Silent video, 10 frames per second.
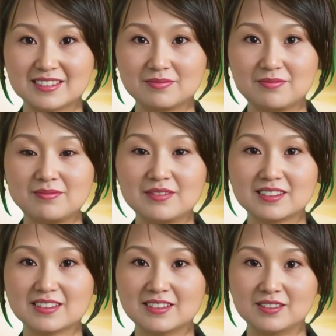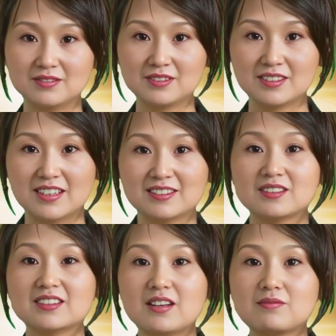in Cambodia in
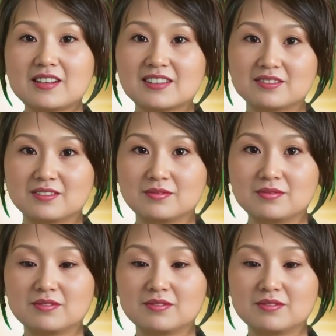2017,